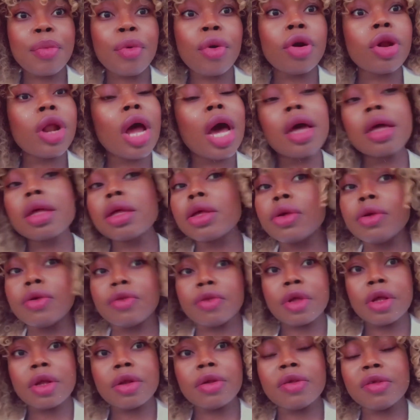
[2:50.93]
are not
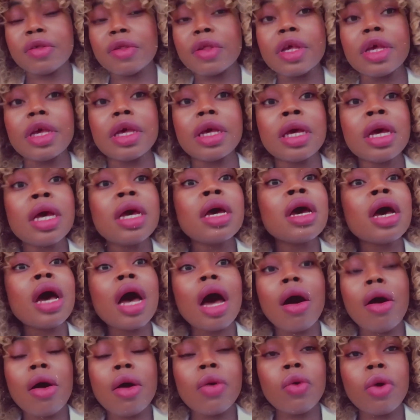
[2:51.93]
using to see
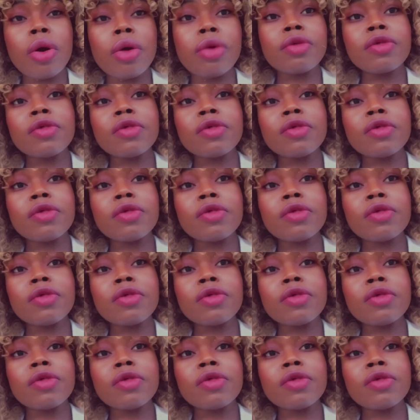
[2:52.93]
how it works.